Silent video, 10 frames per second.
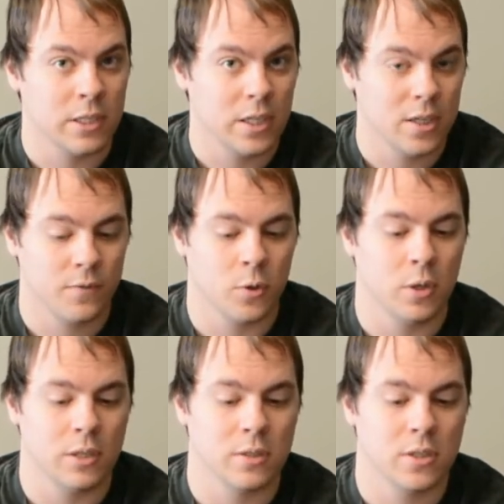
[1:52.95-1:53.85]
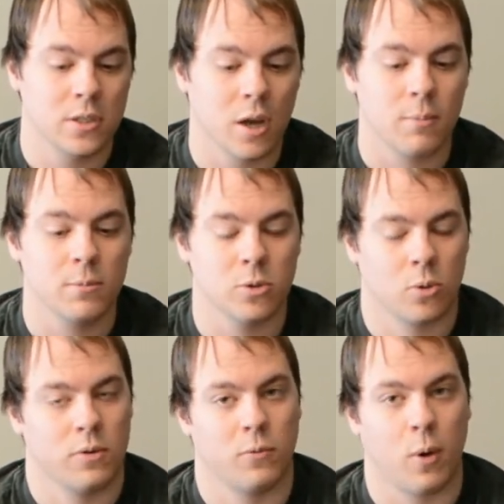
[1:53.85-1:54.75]
You need some
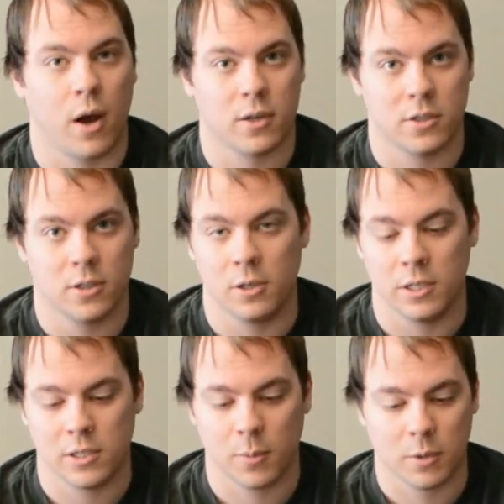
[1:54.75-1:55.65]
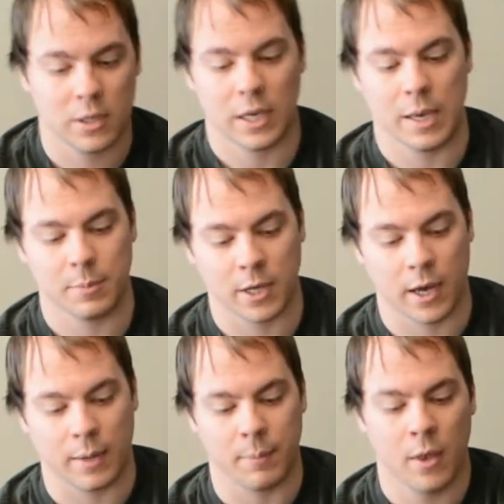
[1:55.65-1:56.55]
sort of watch. You need something to keep time.